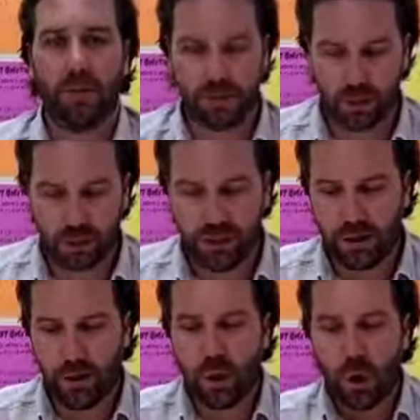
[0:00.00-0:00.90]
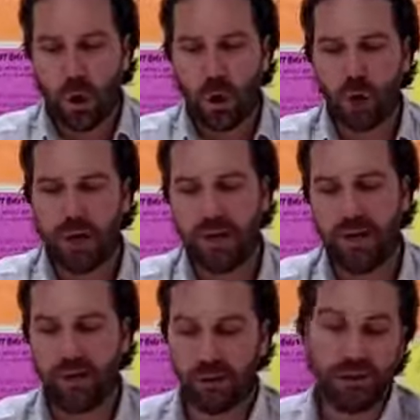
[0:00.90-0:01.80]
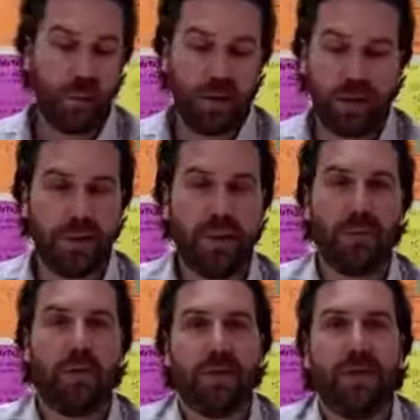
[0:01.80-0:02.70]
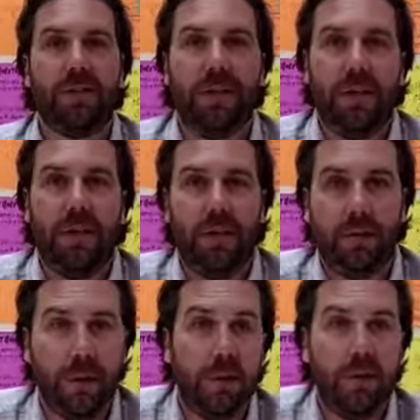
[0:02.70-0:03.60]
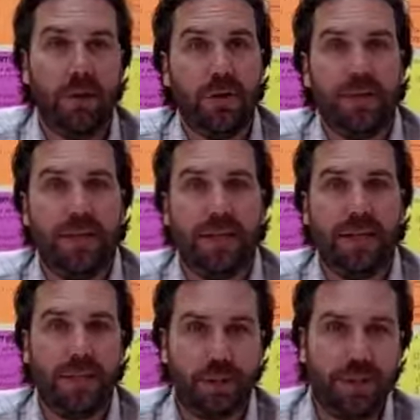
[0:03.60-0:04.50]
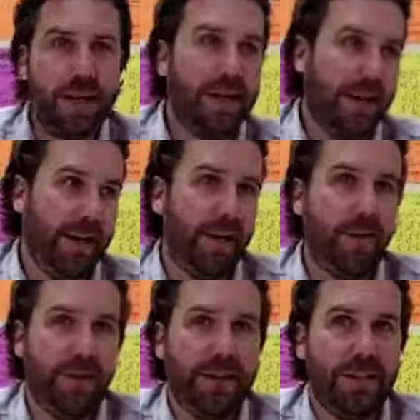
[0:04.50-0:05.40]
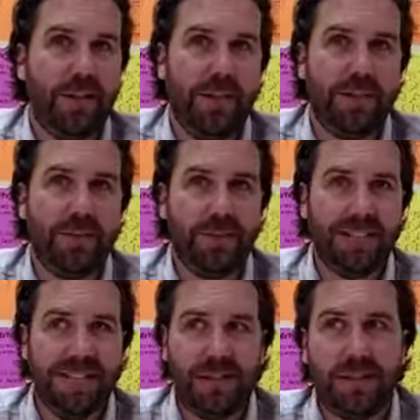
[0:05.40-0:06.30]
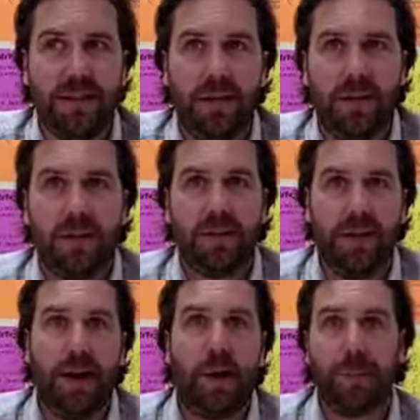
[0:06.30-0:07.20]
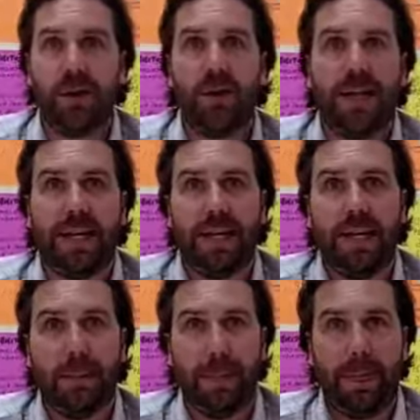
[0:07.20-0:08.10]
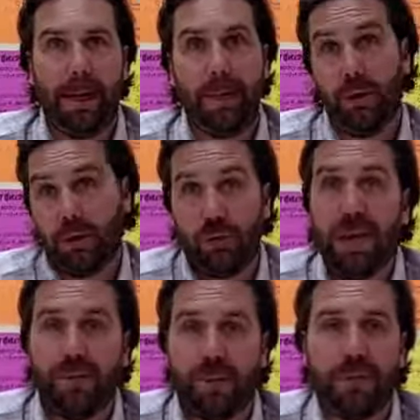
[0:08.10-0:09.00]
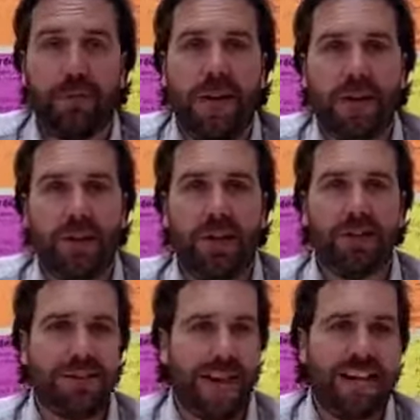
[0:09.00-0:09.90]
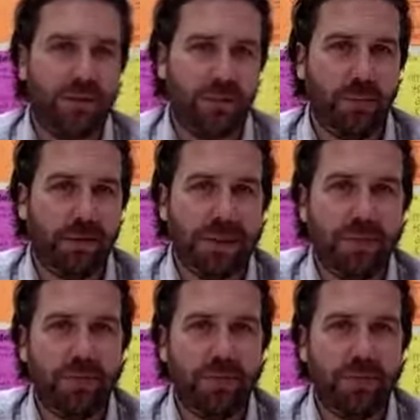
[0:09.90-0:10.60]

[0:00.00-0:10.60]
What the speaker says: so her goal, and she's working with a couple of friends from her university in Japan and another friend in the States to help build like to create from scratch a disaster relief